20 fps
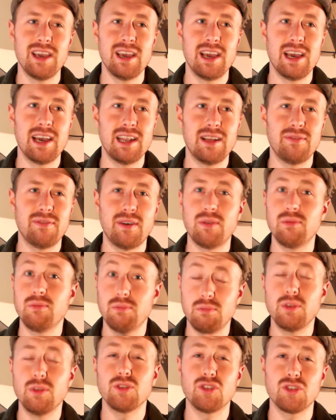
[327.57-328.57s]
and I found
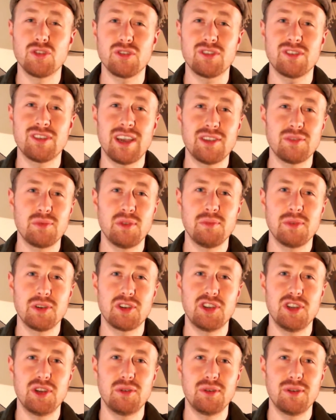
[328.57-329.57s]
much success with my
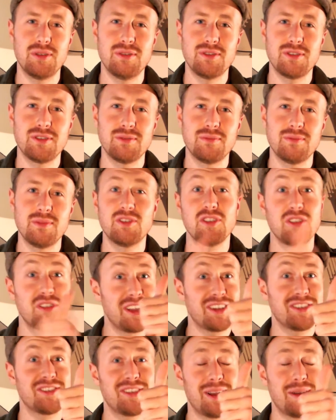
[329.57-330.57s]
students. Until
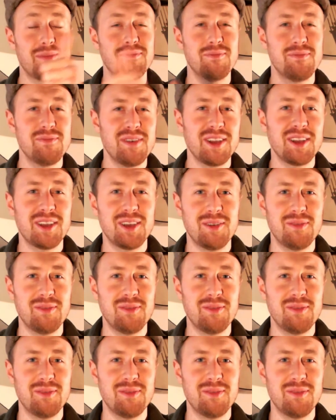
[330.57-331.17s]
next time, thank you.